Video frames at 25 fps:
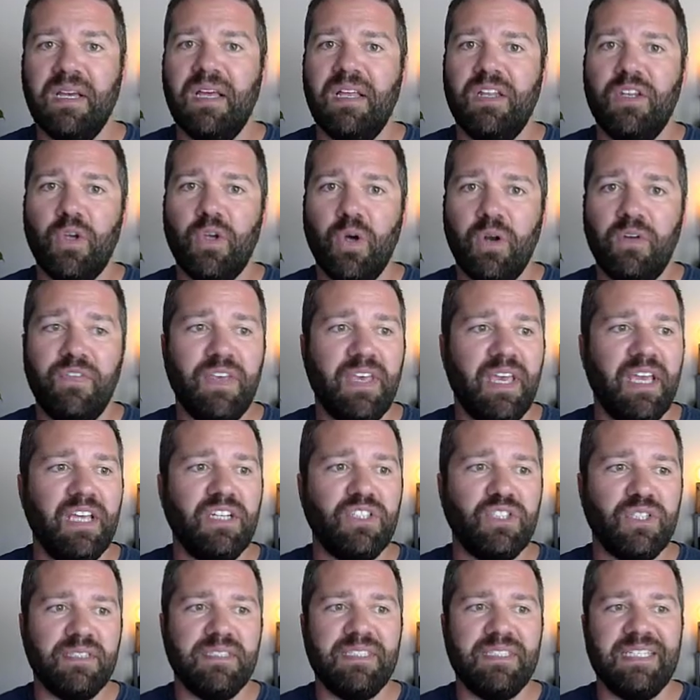
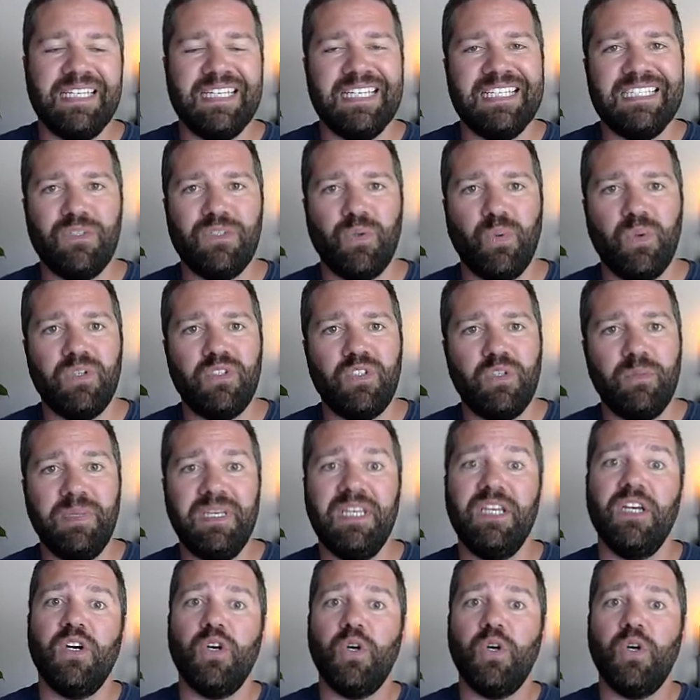Notifications is going to be